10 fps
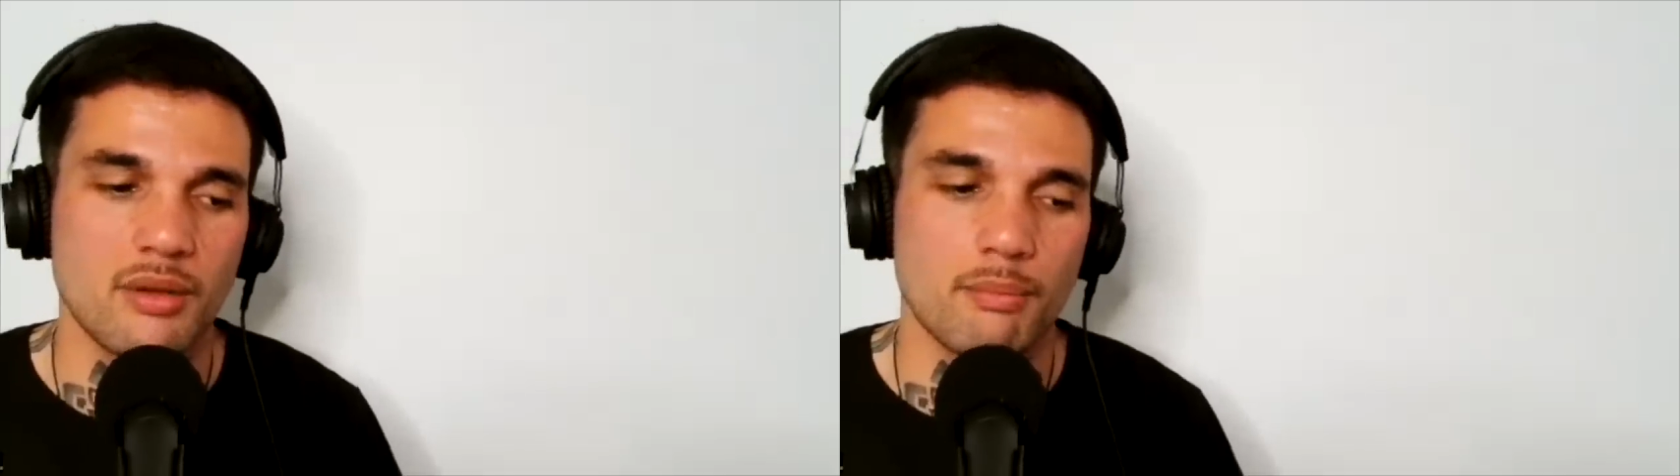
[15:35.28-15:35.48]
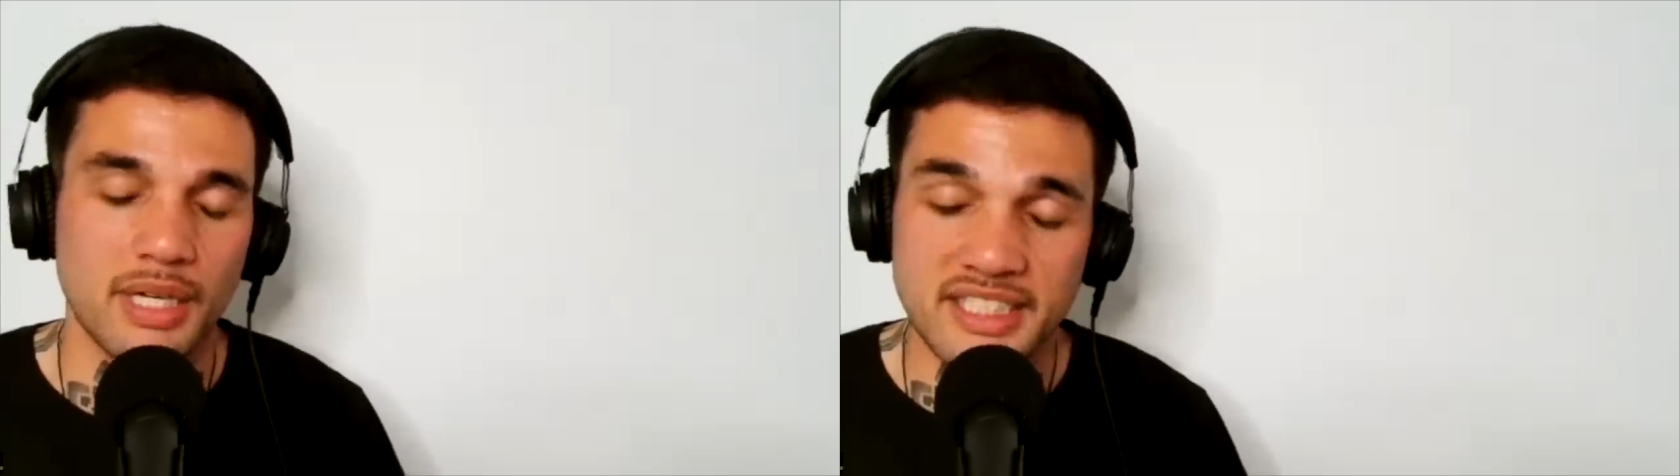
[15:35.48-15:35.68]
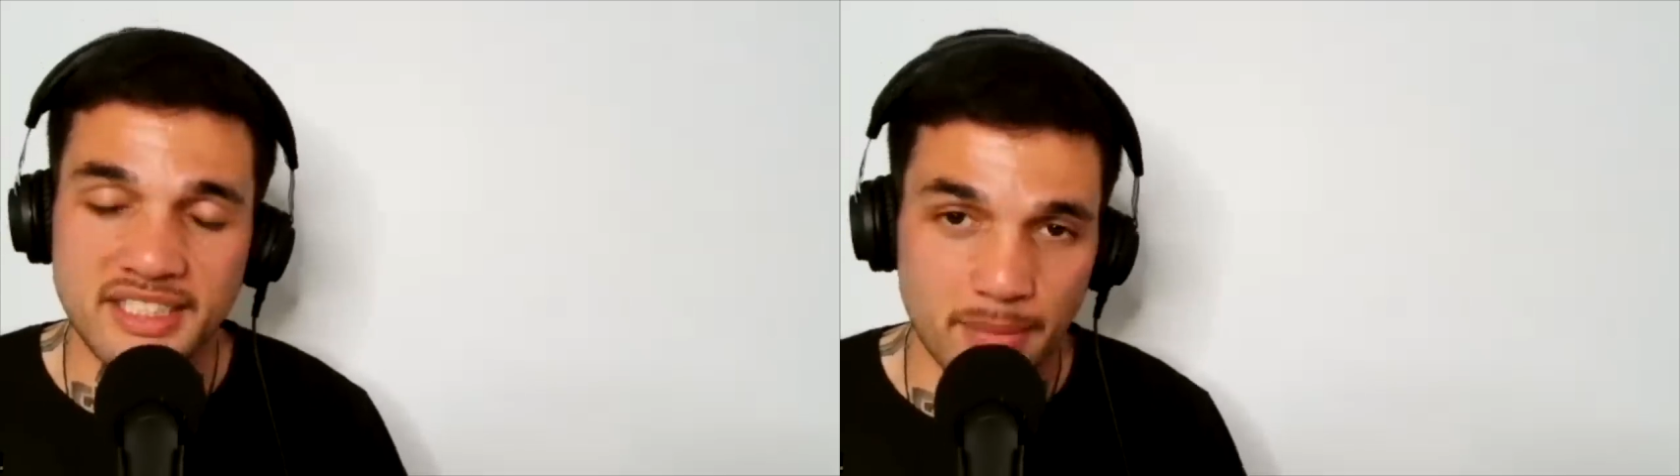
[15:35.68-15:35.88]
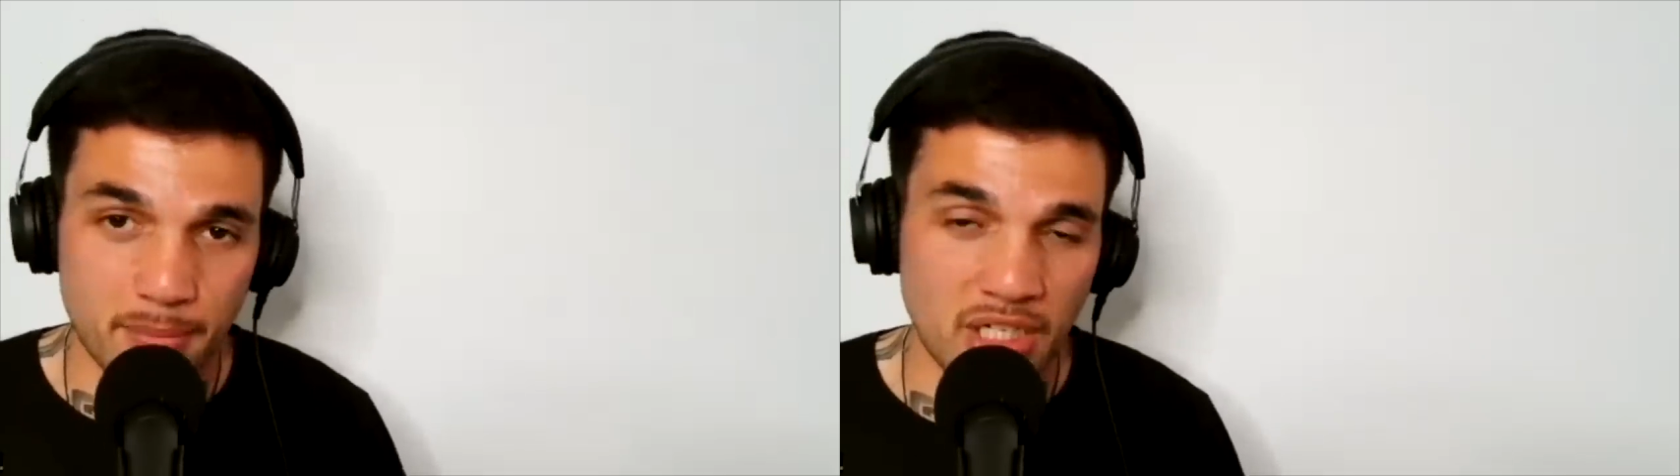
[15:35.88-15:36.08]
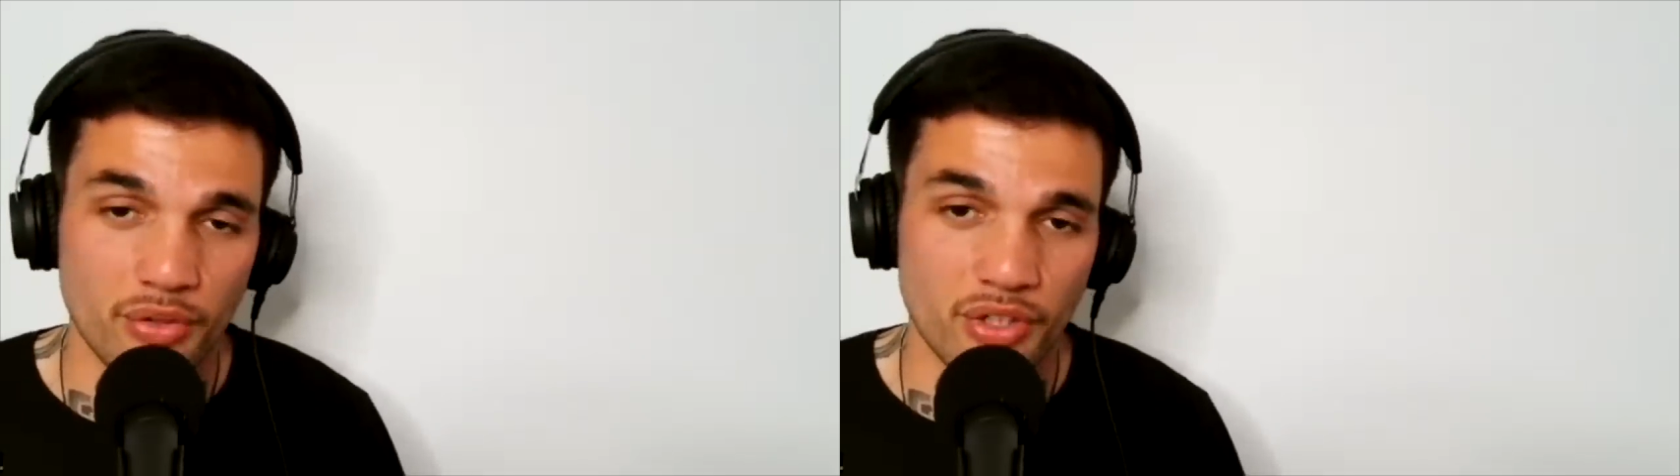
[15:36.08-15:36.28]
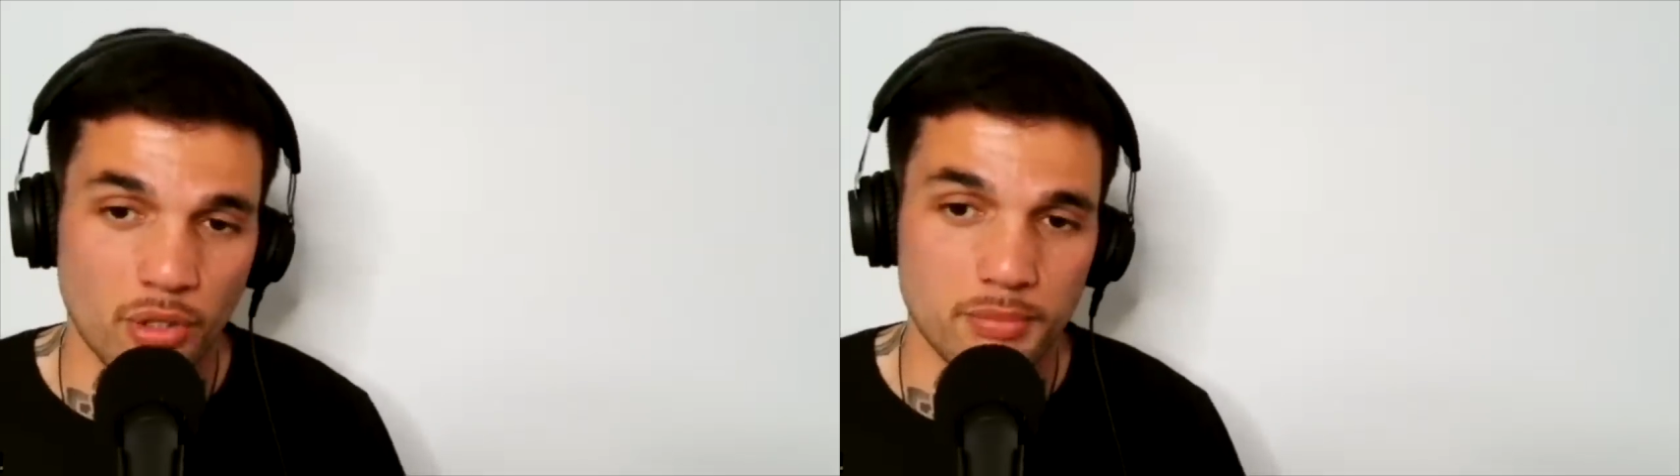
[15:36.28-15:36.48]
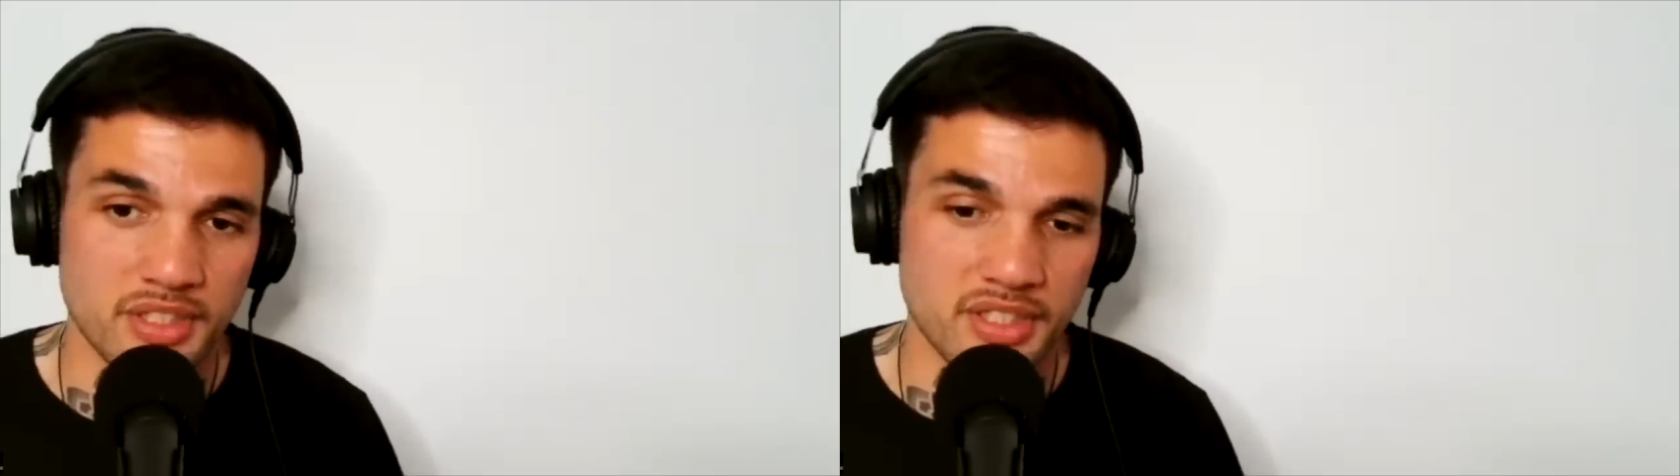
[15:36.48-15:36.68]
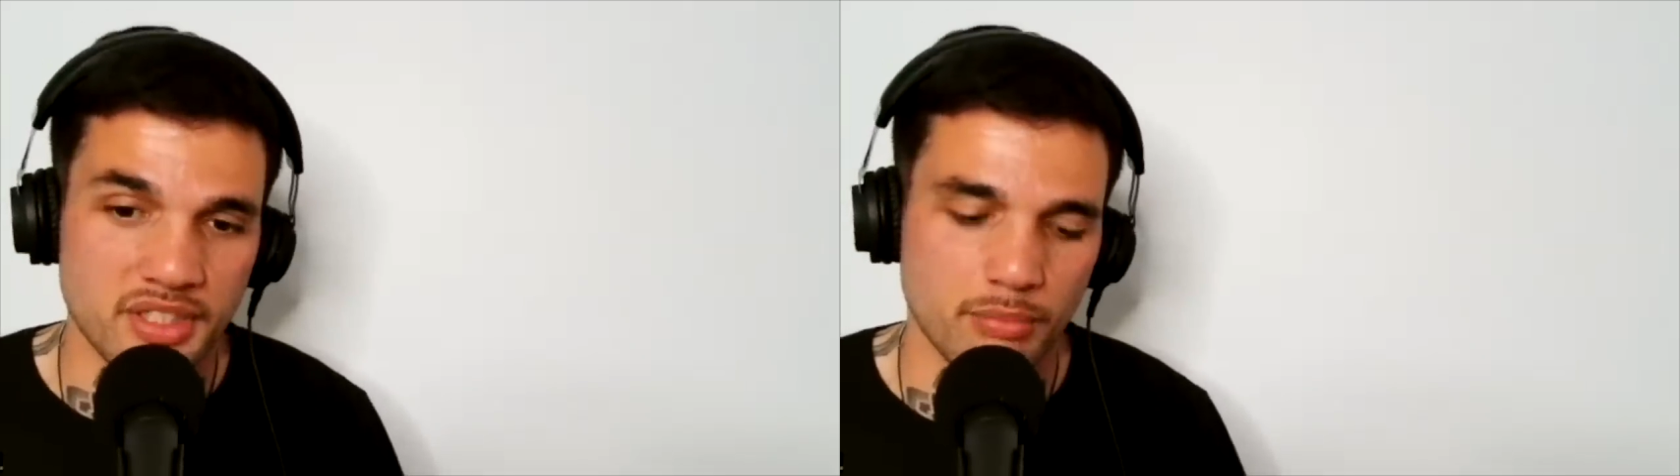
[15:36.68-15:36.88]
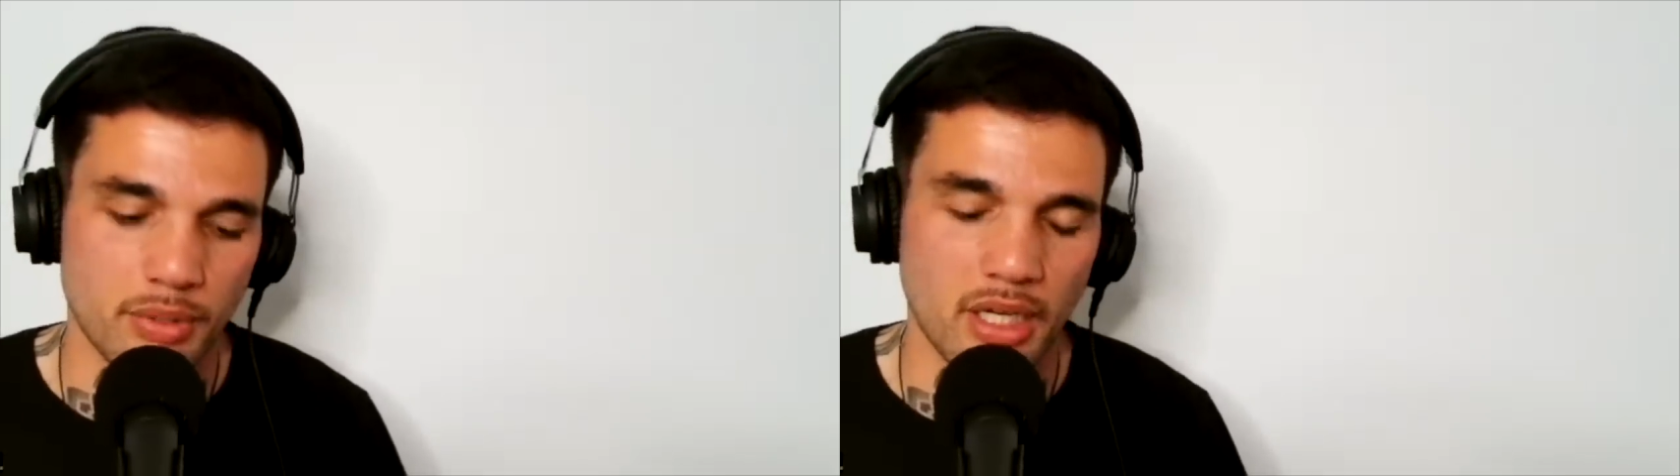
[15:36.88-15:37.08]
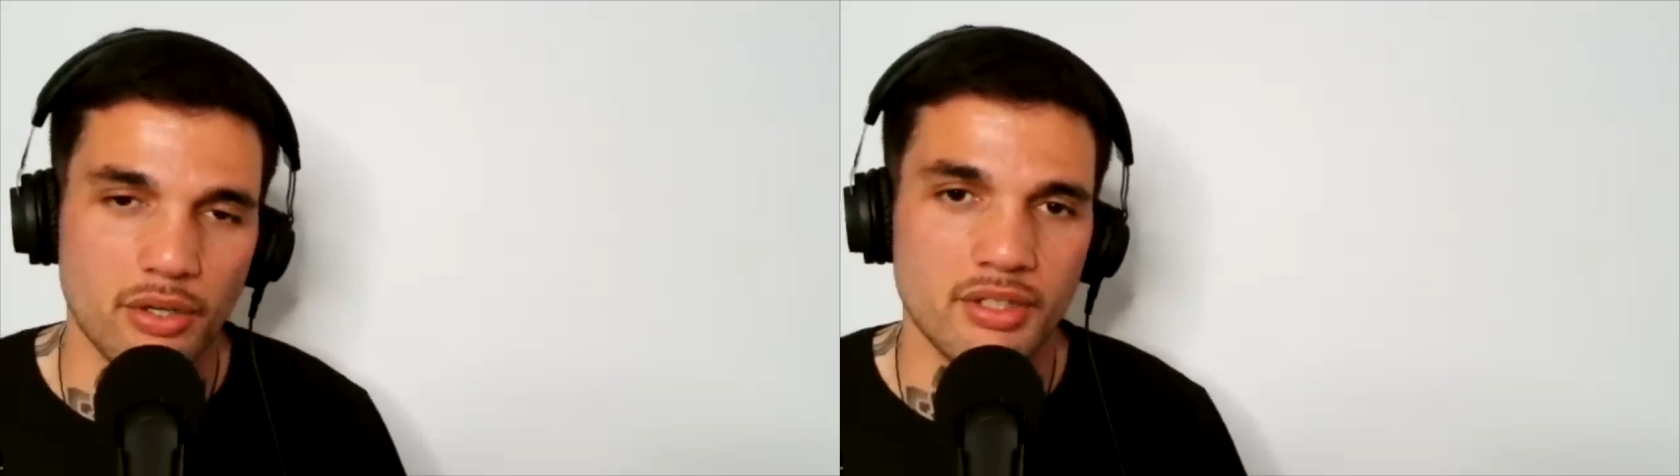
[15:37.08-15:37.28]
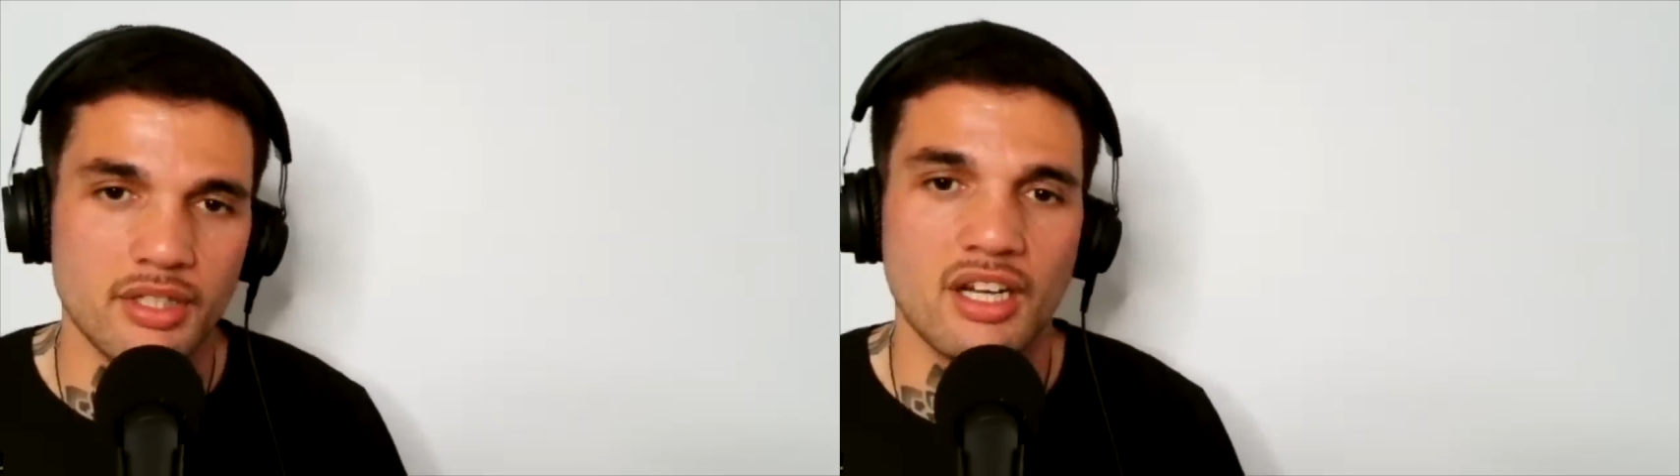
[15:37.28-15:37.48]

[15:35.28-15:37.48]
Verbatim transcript: please let me know in the comment section below.